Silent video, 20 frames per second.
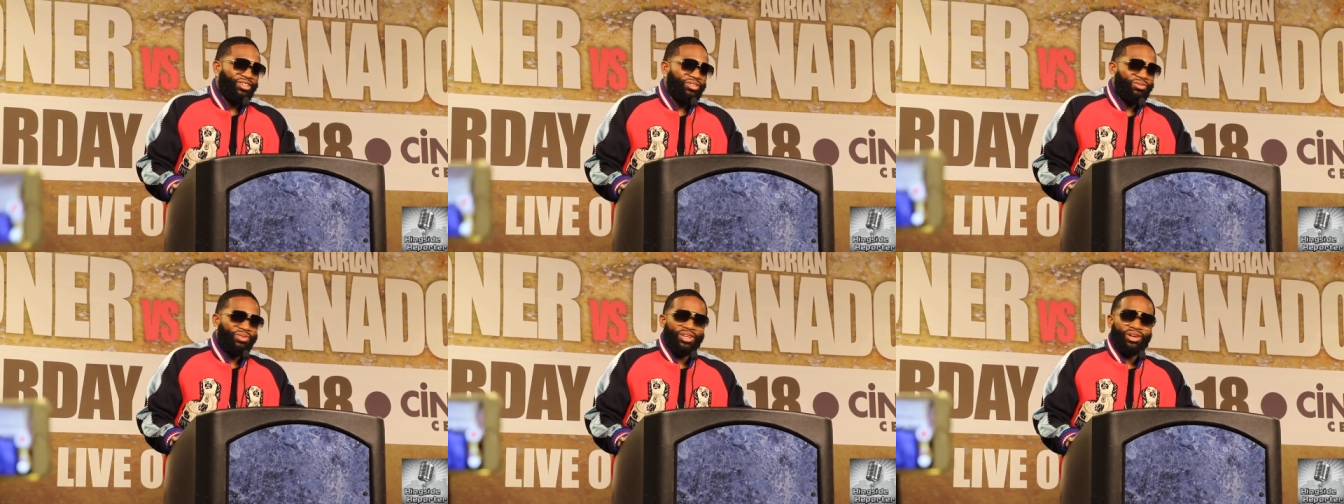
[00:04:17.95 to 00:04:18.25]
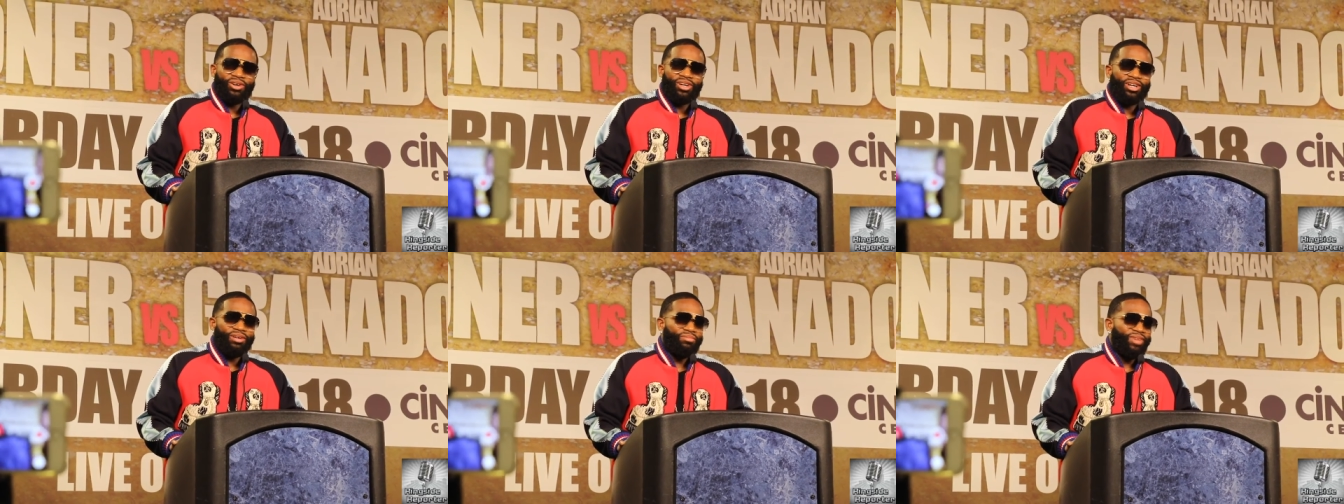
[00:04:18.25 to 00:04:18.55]
We're
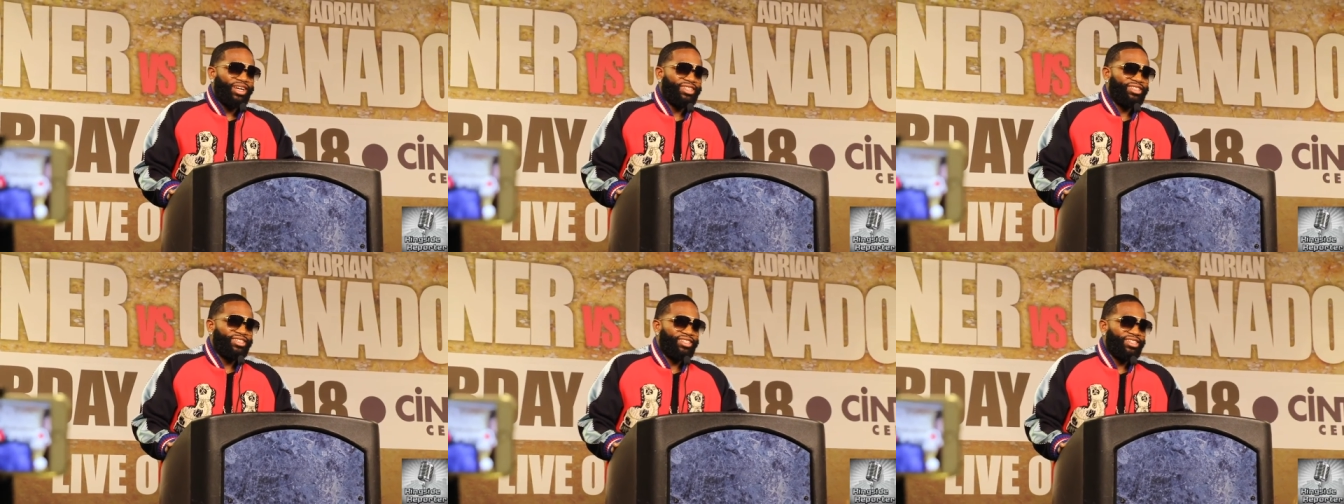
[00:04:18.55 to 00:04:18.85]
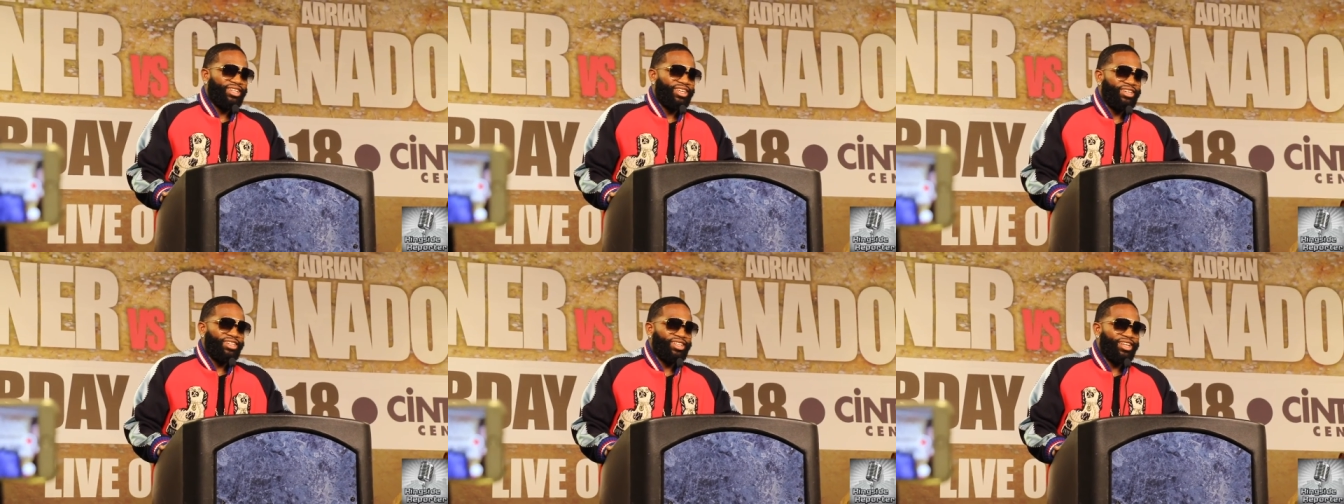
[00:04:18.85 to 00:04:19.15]
going to come back to the
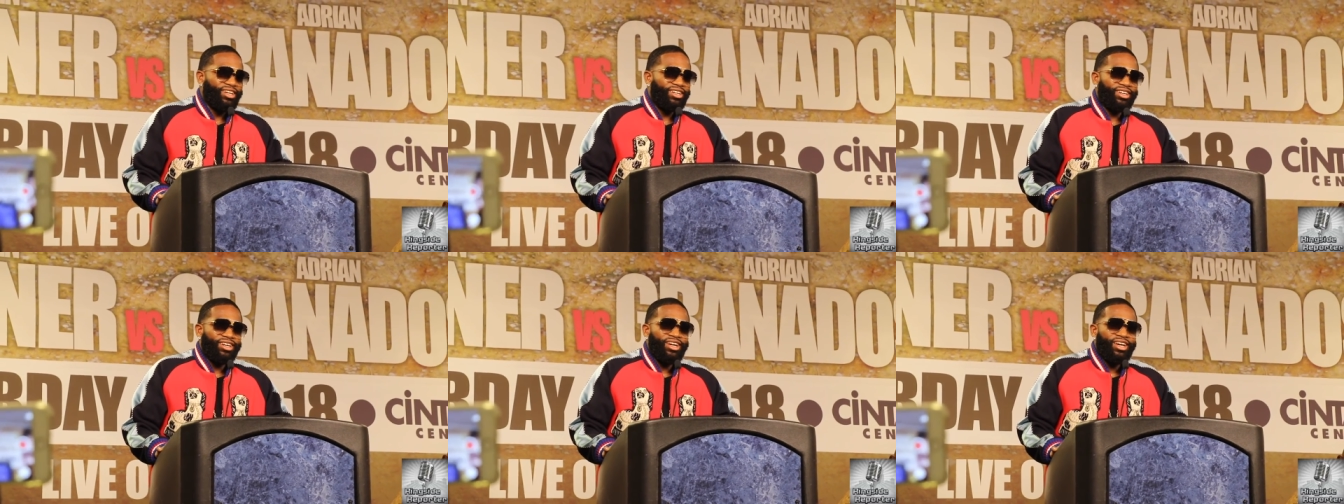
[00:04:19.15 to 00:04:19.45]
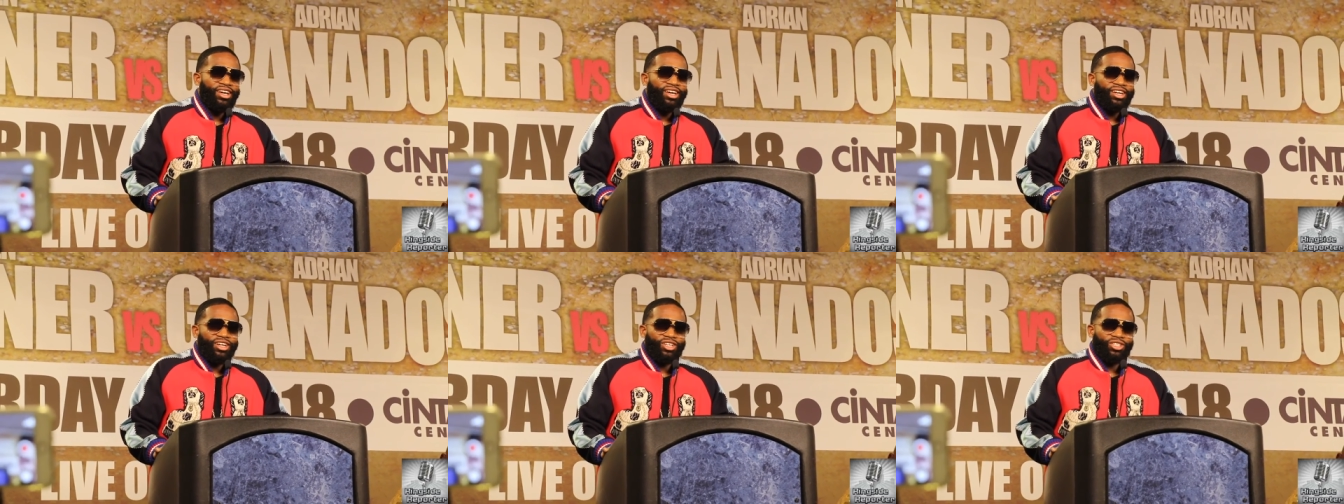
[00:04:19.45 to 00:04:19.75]
lake later.
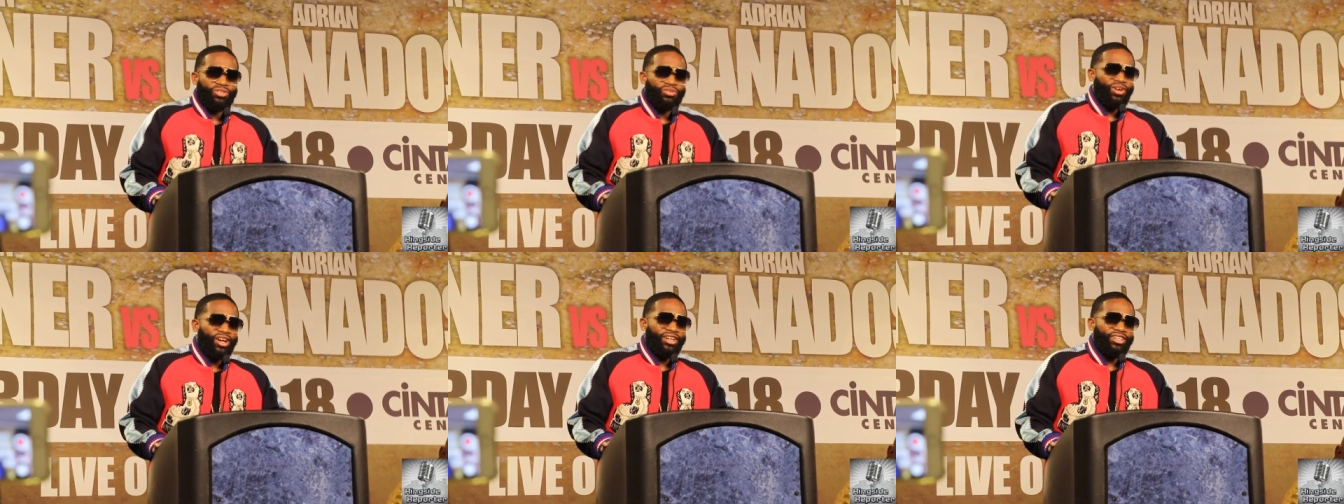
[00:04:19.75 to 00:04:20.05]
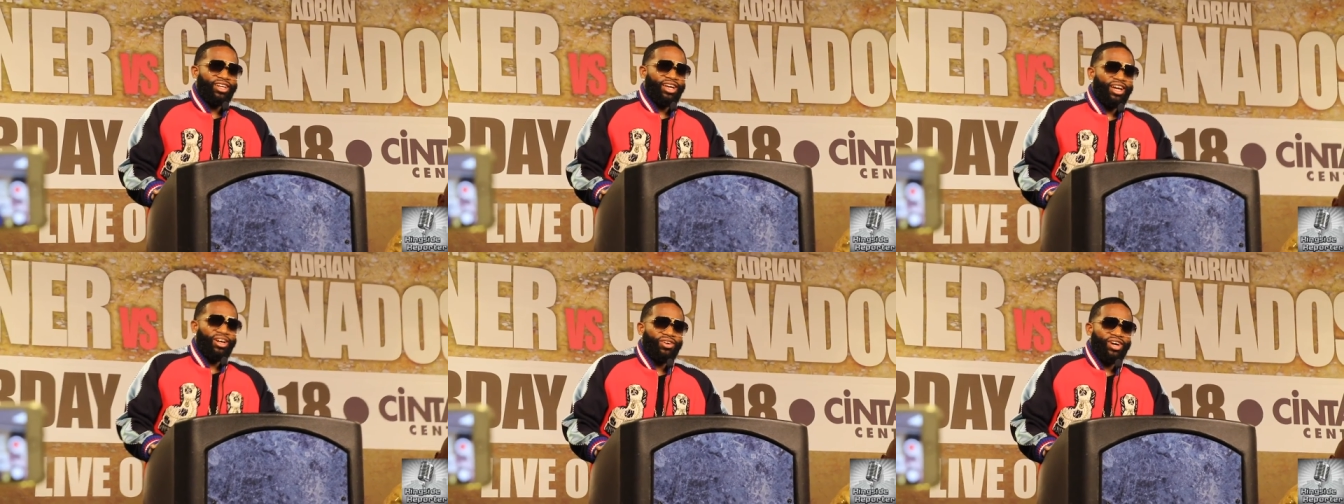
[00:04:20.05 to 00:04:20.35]
Because right
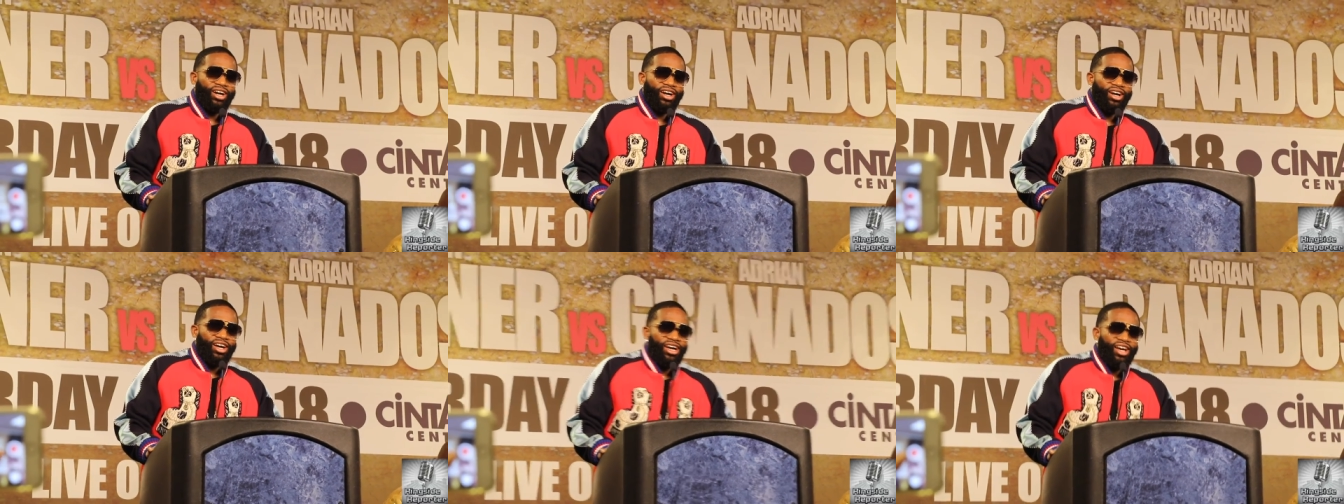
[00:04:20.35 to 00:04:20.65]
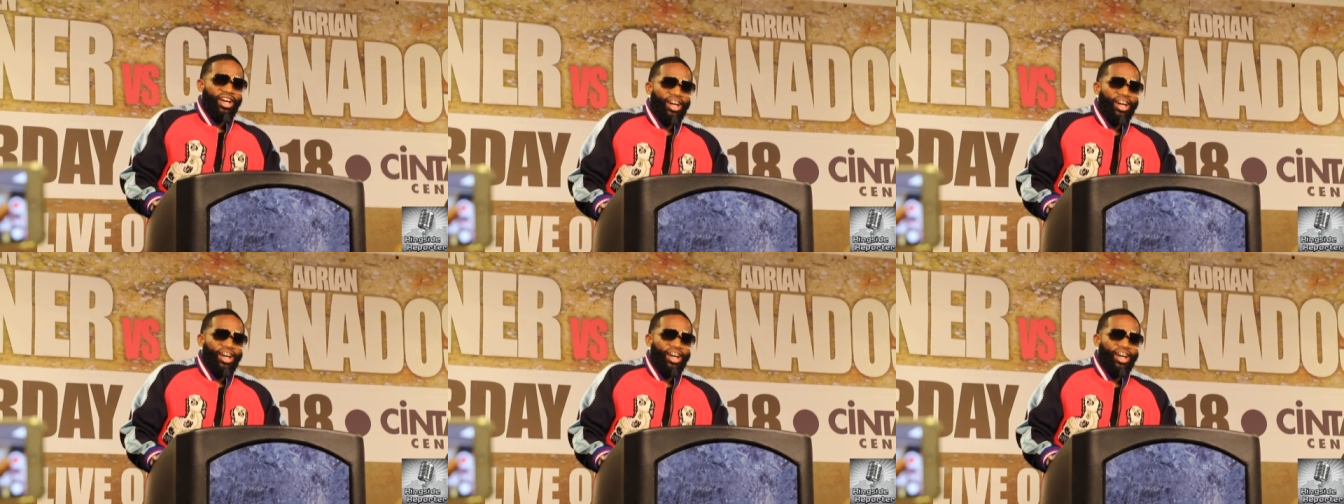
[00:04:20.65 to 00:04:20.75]
now, I,